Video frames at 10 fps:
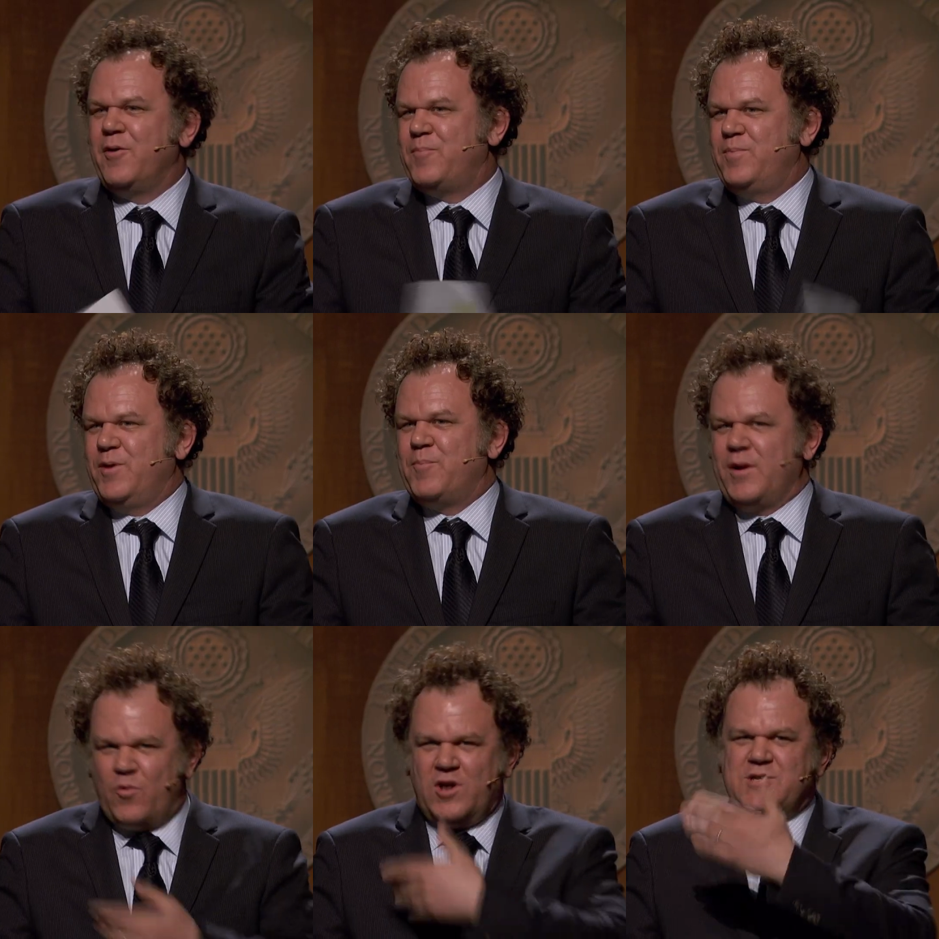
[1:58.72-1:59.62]
you're, you're
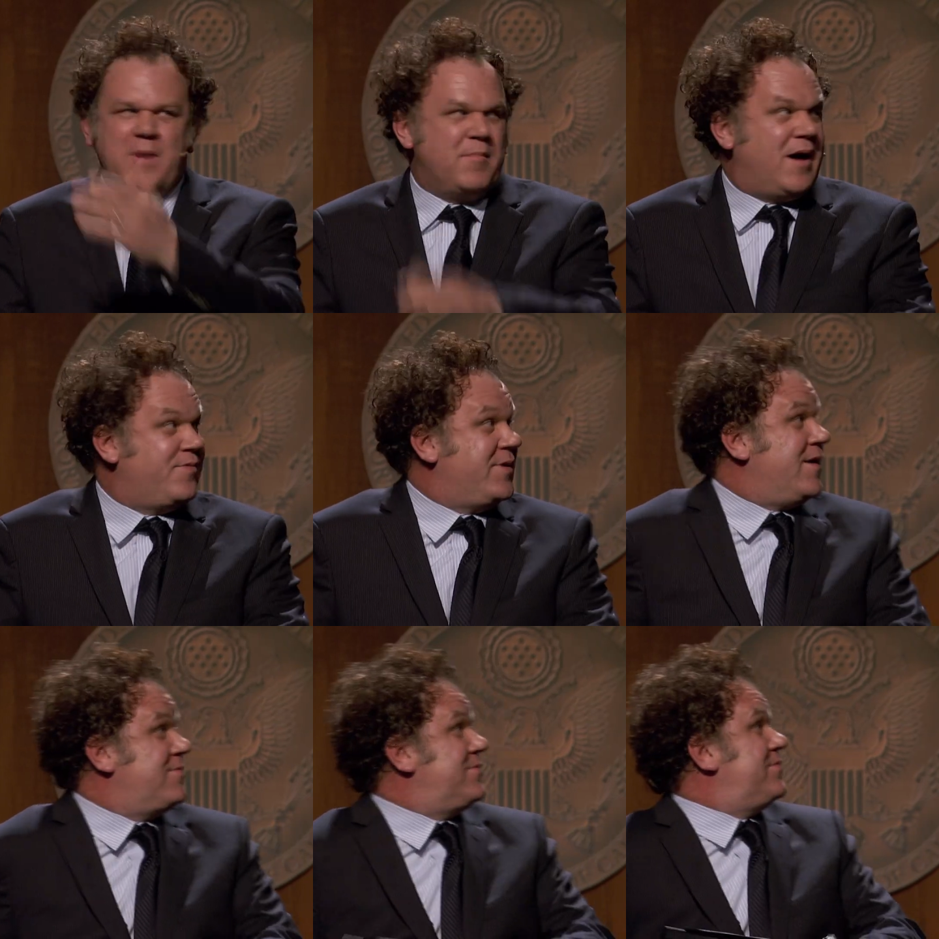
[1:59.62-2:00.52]
putting words in my mouth.
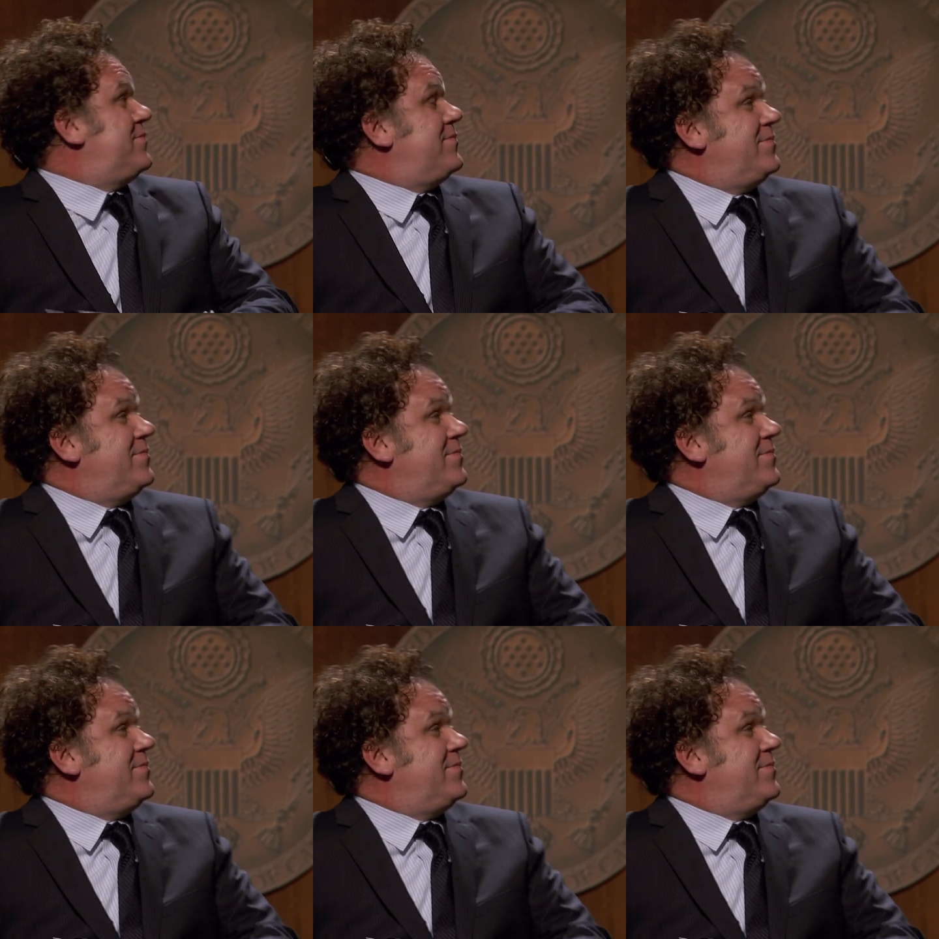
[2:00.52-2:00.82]
No, sir.